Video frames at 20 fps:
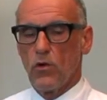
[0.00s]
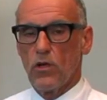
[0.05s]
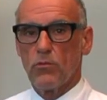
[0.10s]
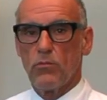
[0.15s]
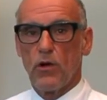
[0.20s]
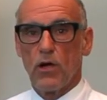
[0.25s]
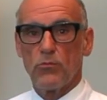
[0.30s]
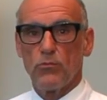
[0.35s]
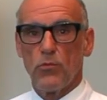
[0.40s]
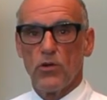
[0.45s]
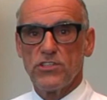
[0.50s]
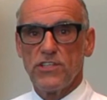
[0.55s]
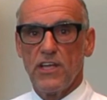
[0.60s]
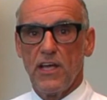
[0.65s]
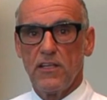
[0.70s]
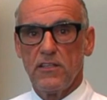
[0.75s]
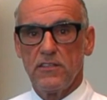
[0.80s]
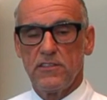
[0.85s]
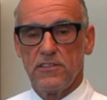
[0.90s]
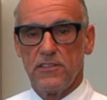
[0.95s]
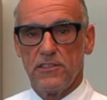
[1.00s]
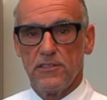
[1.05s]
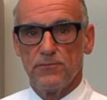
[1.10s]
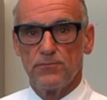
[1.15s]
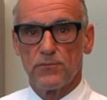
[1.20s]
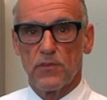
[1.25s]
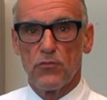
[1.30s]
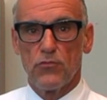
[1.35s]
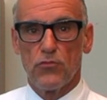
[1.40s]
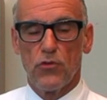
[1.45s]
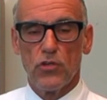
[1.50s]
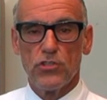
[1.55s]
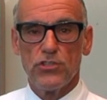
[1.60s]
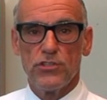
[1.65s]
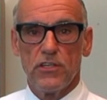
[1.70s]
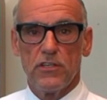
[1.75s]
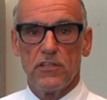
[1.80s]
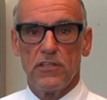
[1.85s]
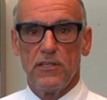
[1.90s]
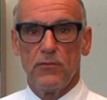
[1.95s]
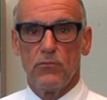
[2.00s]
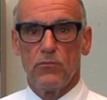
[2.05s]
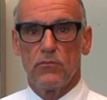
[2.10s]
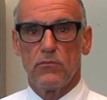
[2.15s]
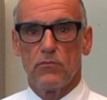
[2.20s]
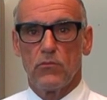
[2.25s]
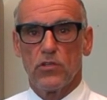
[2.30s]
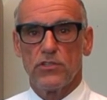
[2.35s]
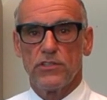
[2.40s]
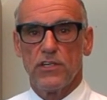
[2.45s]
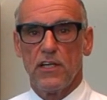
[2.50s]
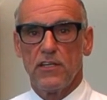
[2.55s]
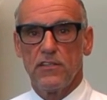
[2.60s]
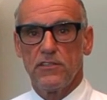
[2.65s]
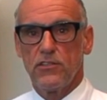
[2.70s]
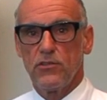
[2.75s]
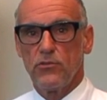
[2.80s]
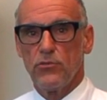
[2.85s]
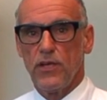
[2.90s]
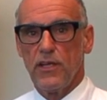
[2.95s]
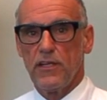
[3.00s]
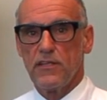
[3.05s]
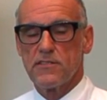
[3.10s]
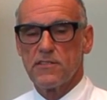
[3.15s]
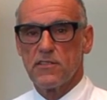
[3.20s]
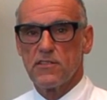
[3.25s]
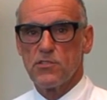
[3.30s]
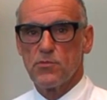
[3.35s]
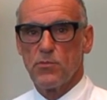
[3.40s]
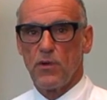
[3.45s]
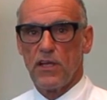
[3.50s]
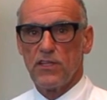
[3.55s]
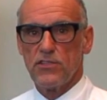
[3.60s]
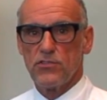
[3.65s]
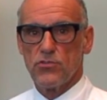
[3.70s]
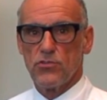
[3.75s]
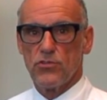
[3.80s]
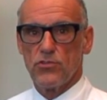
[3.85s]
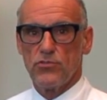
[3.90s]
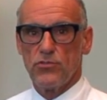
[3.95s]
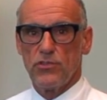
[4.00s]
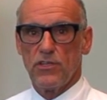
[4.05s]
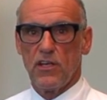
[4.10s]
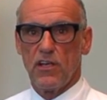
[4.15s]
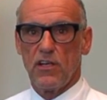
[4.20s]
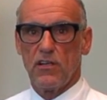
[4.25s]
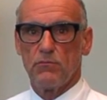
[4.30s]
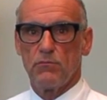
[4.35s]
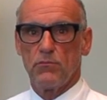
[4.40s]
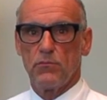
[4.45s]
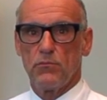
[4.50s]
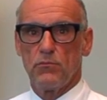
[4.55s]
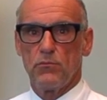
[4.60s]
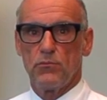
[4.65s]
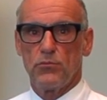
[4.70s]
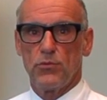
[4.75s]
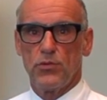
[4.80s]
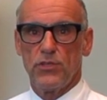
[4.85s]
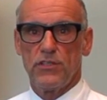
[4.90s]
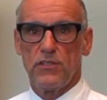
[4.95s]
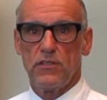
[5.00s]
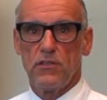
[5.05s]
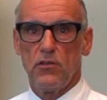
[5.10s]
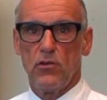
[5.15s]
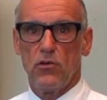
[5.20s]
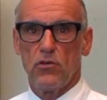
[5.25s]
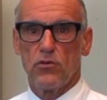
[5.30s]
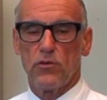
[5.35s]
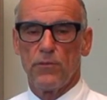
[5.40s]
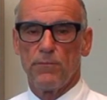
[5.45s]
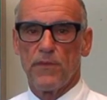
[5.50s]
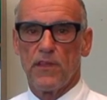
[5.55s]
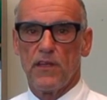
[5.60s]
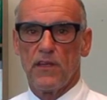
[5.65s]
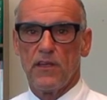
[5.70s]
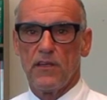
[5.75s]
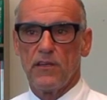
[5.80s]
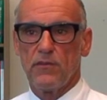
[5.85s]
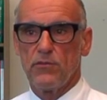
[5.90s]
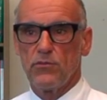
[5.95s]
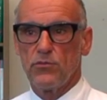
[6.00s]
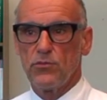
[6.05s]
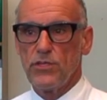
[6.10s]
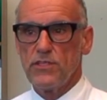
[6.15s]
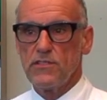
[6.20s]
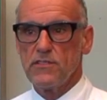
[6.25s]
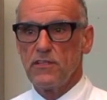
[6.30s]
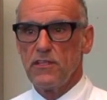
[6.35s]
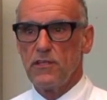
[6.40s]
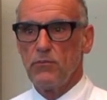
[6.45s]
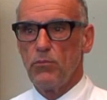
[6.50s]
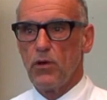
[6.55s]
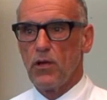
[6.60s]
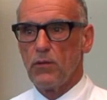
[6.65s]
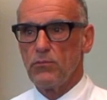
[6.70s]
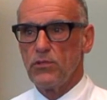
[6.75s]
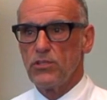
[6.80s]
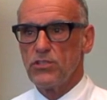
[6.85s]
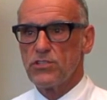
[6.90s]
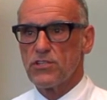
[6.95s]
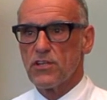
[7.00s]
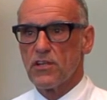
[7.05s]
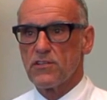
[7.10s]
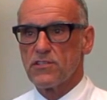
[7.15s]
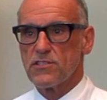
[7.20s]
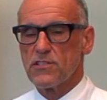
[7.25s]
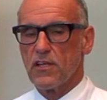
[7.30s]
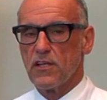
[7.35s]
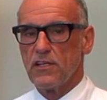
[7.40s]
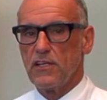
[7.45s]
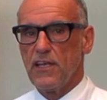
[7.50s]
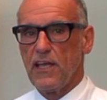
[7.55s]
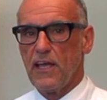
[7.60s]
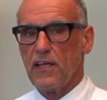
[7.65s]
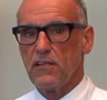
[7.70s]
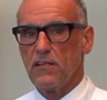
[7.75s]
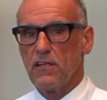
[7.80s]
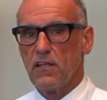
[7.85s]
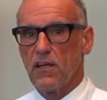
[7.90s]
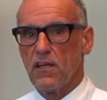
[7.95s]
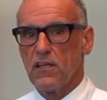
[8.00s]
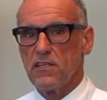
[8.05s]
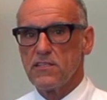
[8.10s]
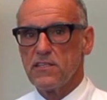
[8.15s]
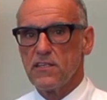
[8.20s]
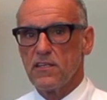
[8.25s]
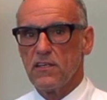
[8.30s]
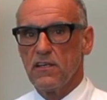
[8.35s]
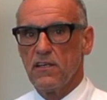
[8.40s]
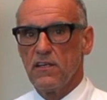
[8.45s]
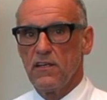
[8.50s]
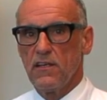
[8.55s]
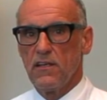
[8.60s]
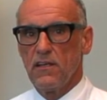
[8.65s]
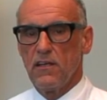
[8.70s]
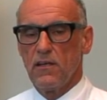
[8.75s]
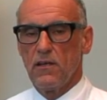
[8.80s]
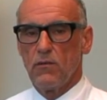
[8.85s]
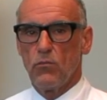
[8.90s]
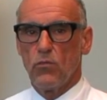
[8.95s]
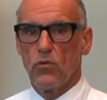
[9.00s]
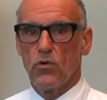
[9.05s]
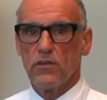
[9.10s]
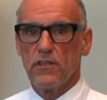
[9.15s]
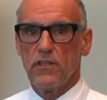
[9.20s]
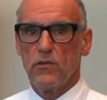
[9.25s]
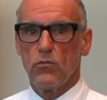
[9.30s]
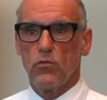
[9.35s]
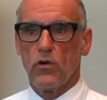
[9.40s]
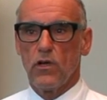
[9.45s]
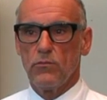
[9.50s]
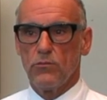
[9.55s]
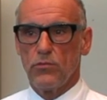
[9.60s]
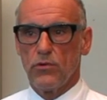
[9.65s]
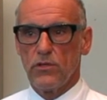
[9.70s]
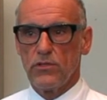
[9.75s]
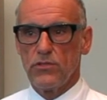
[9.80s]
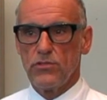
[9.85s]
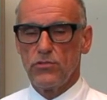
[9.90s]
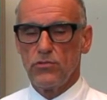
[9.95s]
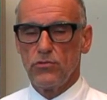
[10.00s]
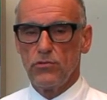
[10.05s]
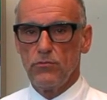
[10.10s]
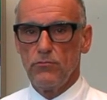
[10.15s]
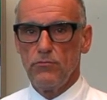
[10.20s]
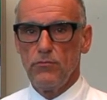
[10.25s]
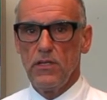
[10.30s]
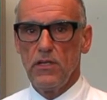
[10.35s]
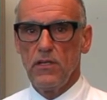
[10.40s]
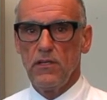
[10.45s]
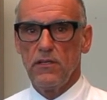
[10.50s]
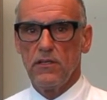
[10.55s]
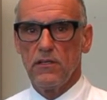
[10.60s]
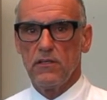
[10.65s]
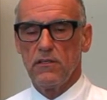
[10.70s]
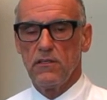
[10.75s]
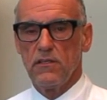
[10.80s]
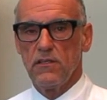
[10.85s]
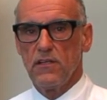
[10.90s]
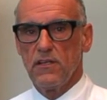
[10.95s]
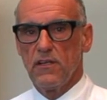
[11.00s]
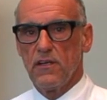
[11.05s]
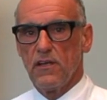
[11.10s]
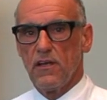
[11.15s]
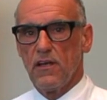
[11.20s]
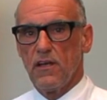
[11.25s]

What about mortality? Fortunately, mortality rates in spine surgery are pretty low. A recently published study analyzing more than 1.2 million